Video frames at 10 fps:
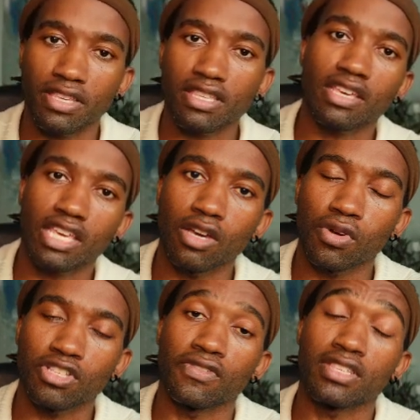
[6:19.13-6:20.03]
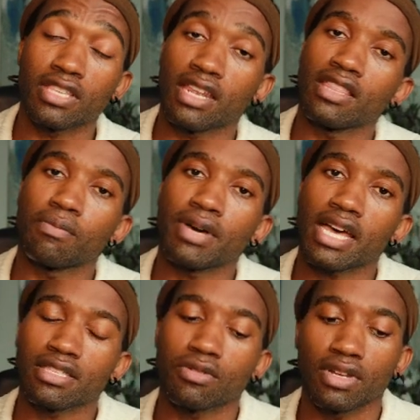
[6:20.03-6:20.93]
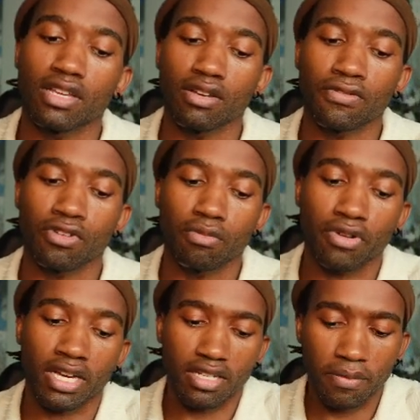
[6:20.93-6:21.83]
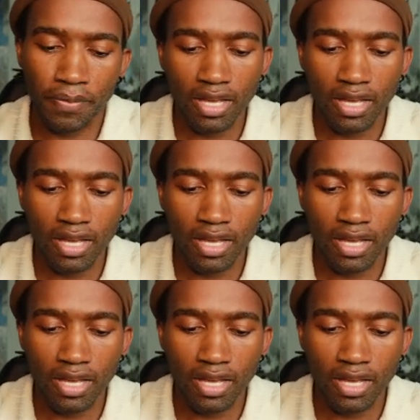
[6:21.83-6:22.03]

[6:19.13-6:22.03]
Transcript: these are the keywords you've said in the past that are really good for your brand.